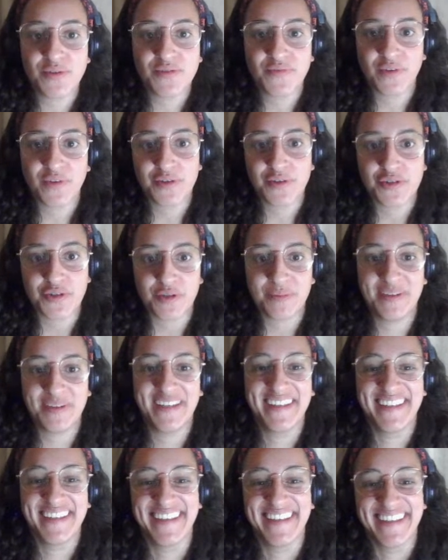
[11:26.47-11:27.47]
Photoshop
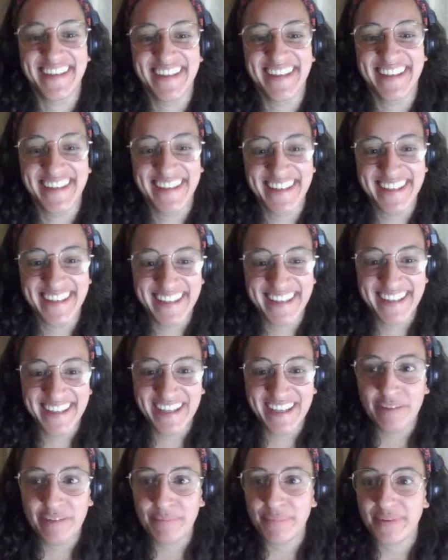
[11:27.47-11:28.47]

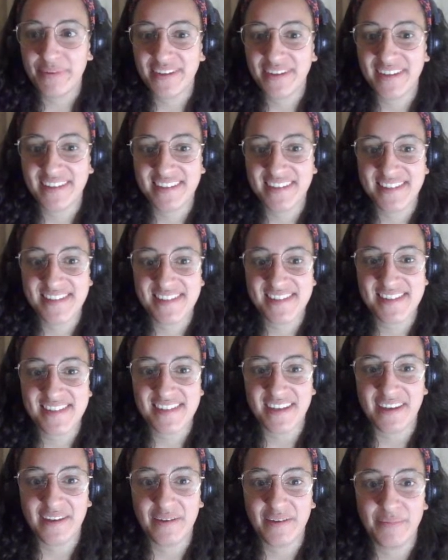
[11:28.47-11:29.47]
because
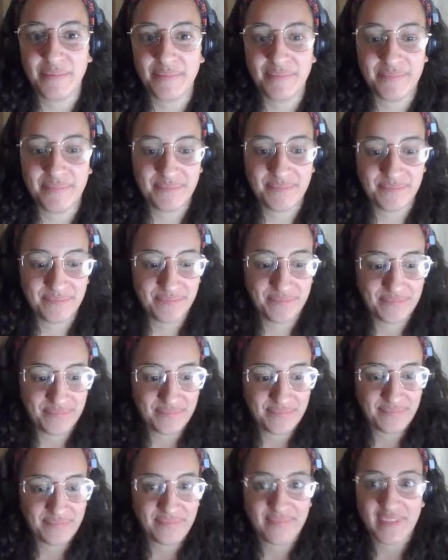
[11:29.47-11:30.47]
I
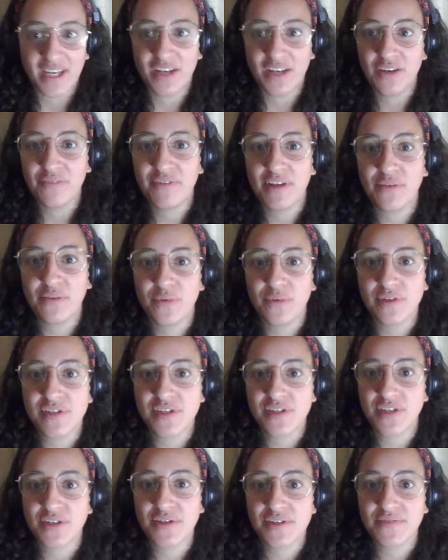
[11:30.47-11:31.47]
don't really want
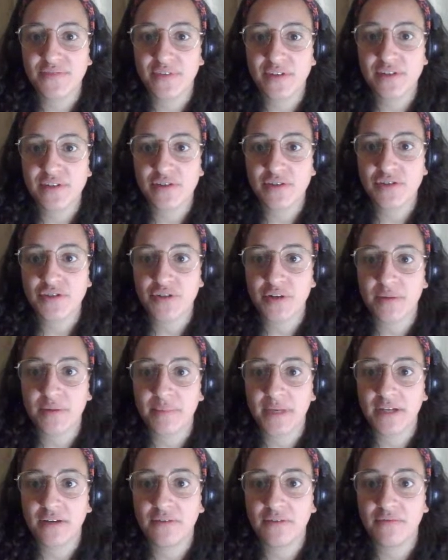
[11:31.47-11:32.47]
to use Photoshop.
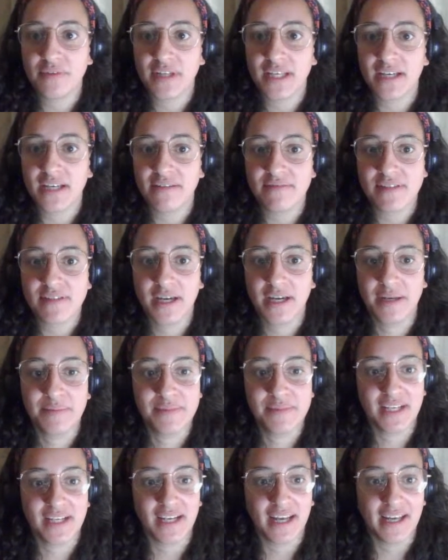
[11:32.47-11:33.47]
I don't really have time
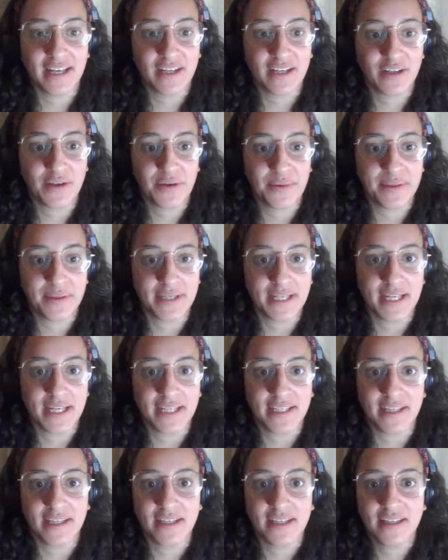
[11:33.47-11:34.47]
to like go and
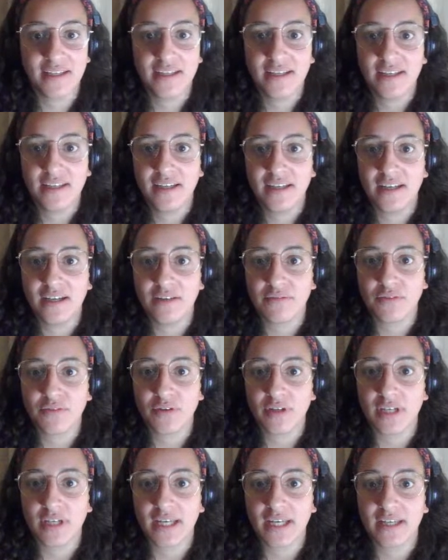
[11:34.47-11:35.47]
edit. I've
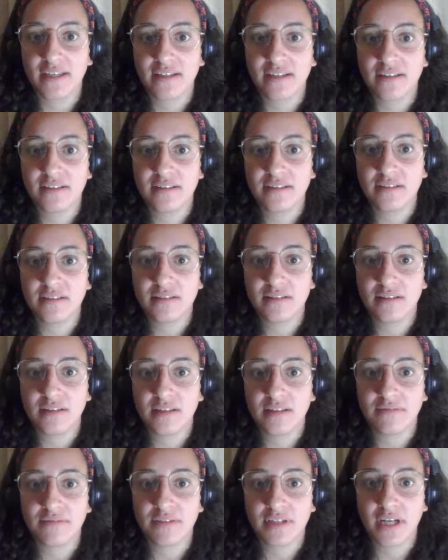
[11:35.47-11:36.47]
got like
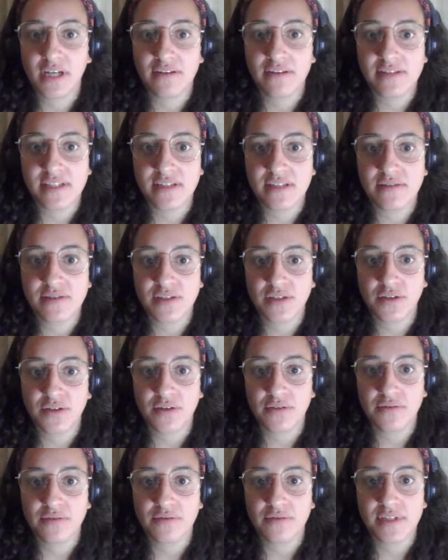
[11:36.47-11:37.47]
another carousel to go
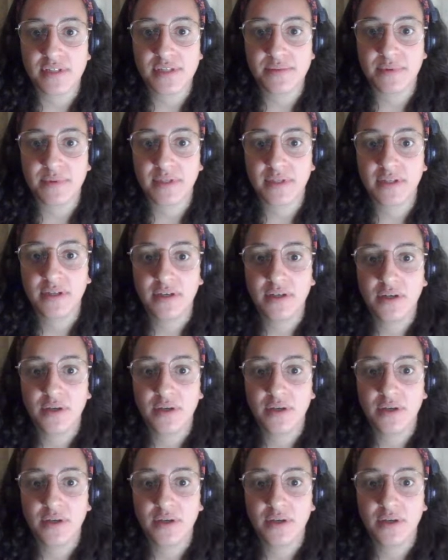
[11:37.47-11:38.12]
through this one.